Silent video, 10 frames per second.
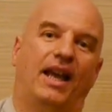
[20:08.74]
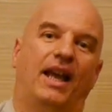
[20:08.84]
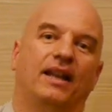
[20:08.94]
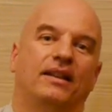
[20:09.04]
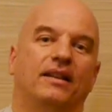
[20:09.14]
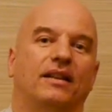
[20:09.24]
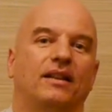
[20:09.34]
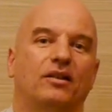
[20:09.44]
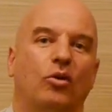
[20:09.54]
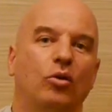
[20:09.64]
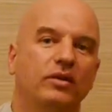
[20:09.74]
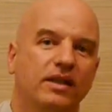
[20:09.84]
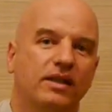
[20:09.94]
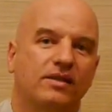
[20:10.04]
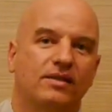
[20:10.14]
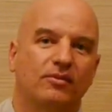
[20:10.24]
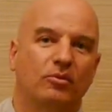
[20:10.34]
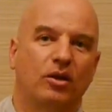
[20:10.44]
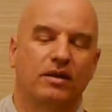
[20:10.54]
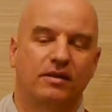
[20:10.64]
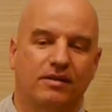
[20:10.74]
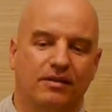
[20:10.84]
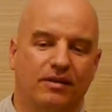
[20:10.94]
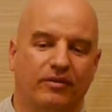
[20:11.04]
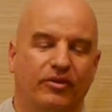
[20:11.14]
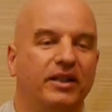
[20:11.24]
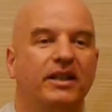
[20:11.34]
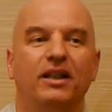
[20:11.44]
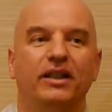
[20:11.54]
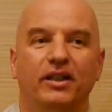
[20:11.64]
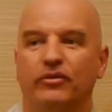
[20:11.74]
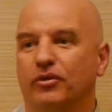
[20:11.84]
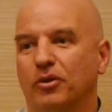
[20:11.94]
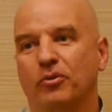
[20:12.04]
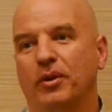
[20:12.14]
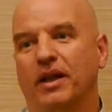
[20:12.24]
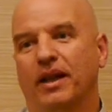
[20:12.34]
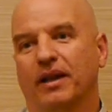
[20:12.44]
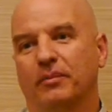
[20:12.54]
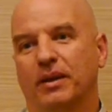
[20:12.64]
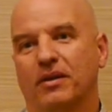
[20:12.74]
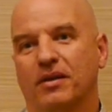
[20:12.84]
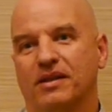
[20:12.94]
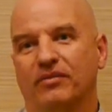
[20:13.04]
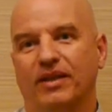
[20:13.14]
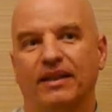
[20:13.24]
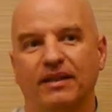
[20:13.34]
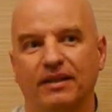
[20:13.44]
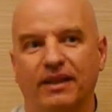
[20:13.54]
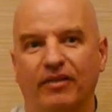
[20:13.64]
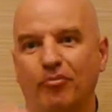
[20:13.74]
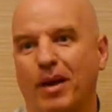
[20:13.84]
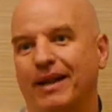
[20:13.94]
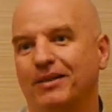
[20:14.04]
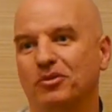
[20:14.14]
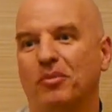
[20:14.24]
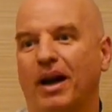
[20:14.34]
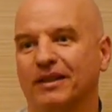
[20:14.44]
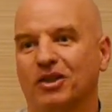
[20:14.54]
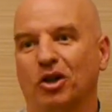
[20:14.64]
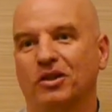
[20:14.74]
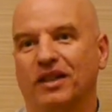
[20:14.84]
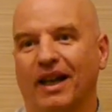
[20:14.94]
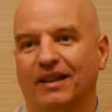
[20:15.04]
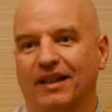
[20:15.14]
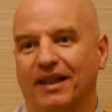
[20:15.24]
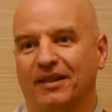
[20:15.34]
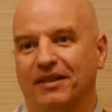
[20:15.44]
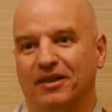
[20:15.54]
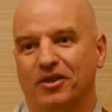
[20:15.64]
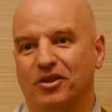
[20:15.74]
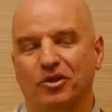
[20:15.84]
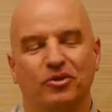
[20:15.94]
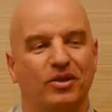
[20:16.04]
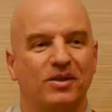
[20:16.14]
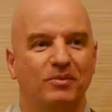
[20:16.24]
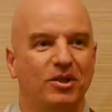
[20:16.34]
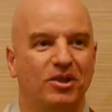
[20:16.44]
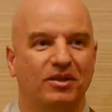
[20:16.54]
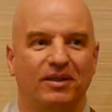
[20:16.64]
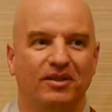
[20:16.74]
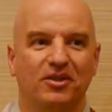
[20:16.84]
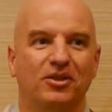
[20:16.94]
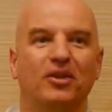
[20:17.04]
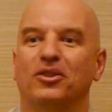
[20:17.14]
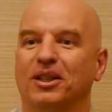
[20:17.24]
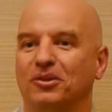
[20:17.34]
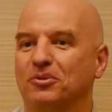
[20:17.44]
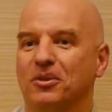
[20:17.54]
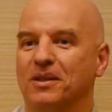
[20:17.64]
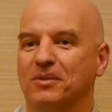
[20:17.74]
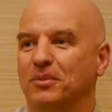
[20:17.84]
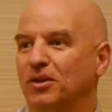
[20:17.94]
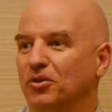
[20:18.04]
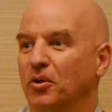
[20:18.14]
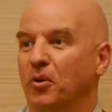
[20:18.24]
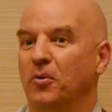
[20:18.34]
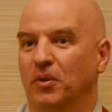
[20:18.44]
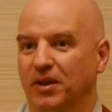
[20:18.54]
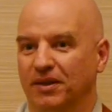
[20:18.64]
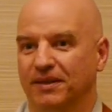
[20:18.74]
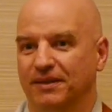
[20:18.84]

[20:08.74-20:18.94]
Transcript: And uh, all this was uh, very clear for Huineng because if they didn't have mind to mind contact, then there is no transmission, then there's nothing to transmit to no one.